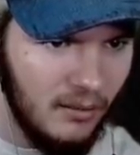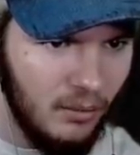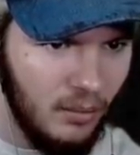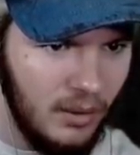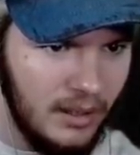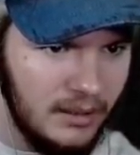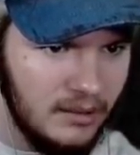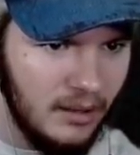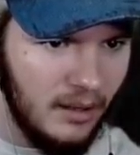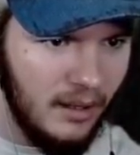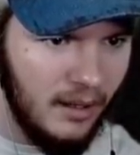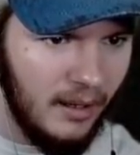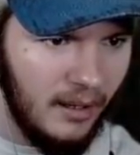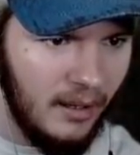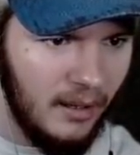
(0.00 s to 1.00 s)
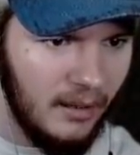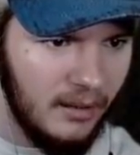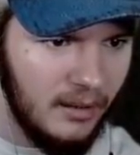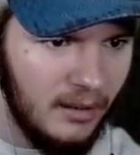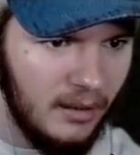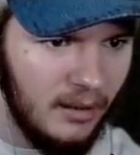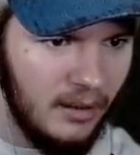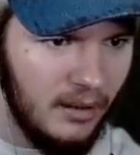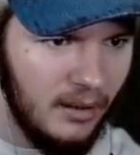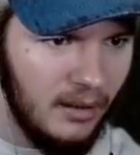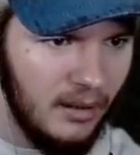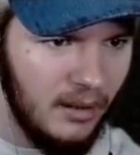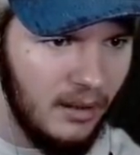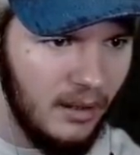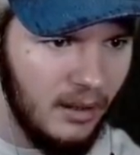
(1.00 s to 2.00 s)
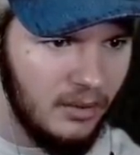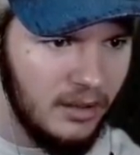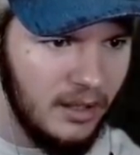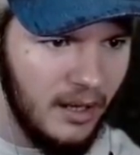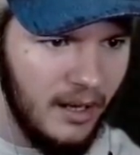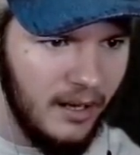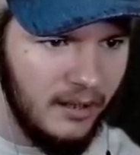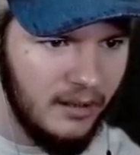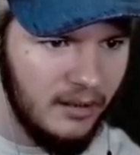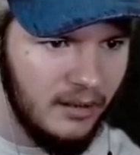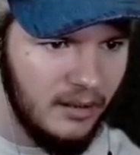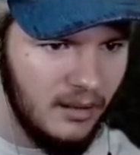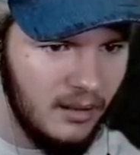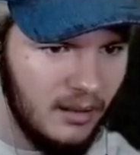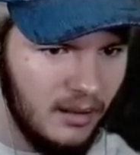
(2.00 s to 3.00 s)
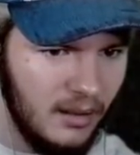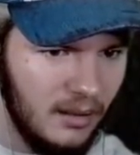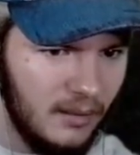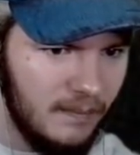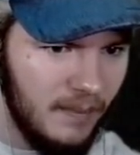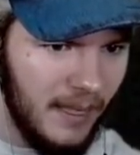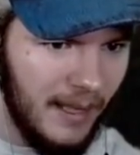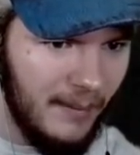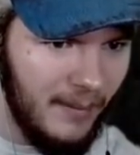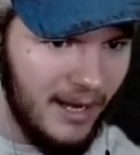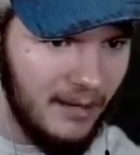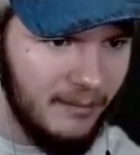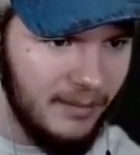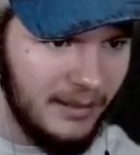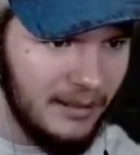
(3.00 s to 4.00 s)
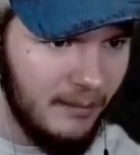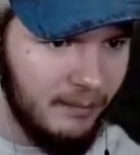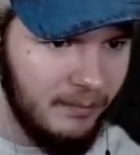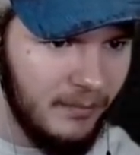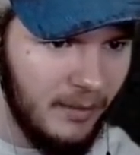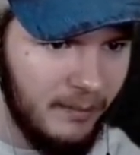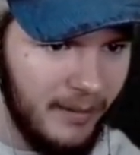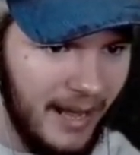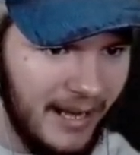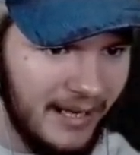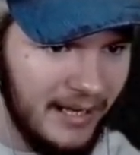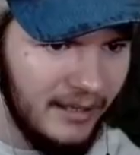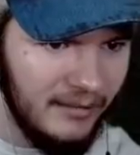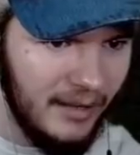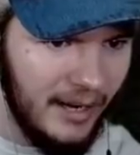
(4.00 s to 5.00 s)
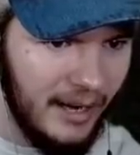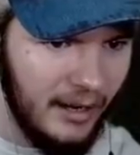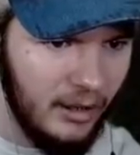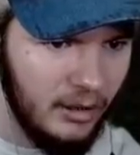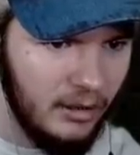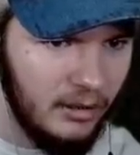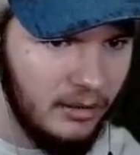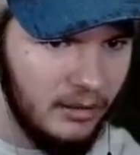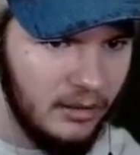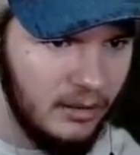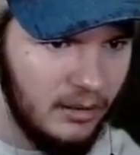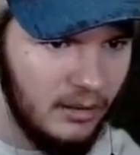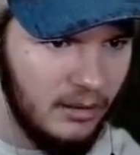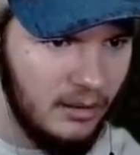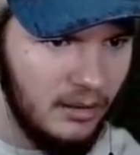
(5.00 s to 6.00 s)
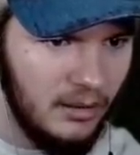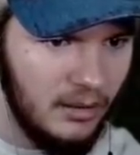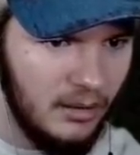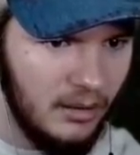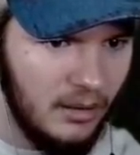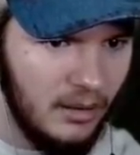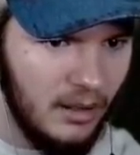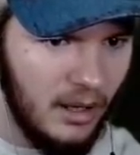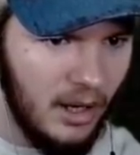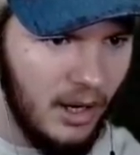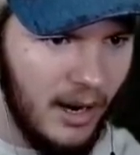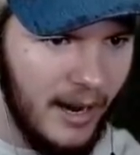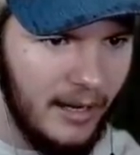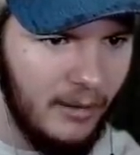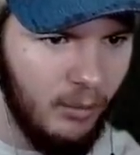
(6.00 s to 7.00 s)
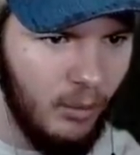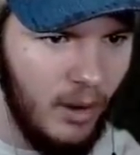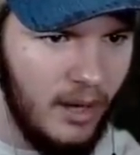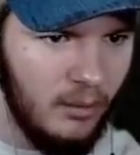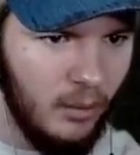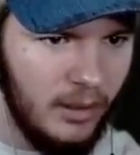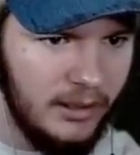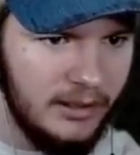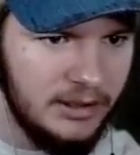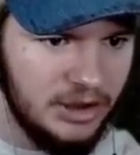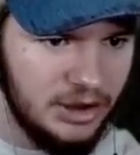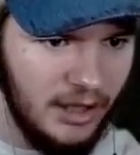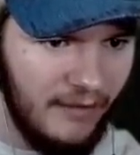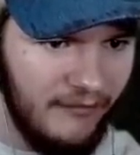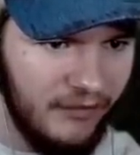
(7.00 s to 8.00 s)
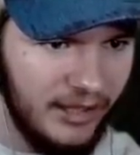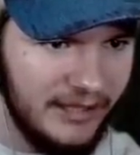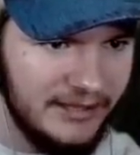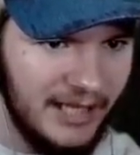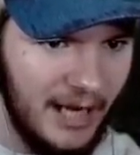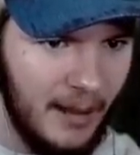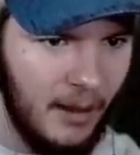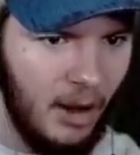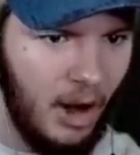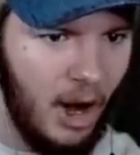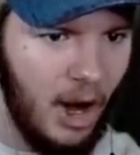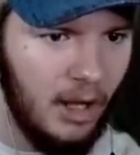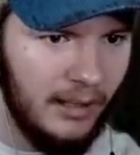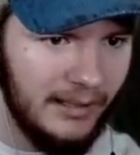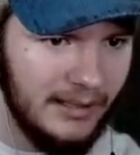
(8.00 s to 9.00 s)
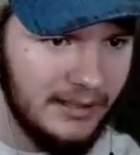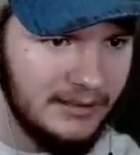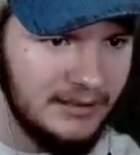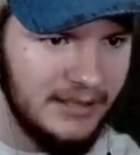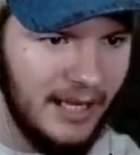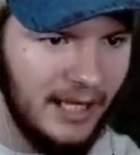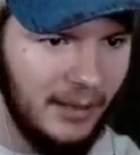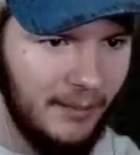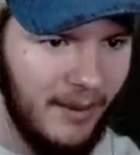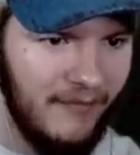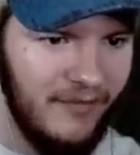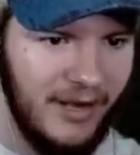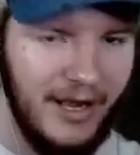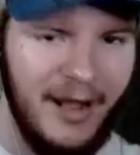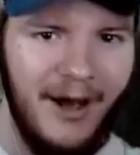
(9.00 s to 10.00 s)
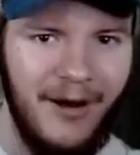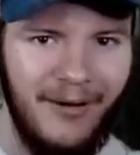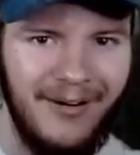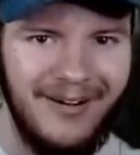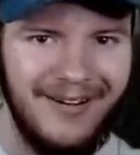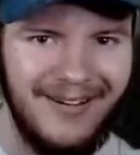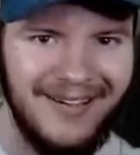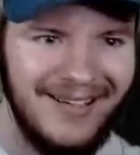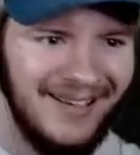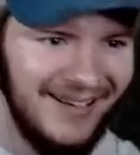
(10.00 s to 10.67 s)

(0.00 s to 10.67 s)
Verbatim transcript: What the Okay. That might have been the the banging that I heard. All right, and what what is shuffling down the hall like this is LMFAO?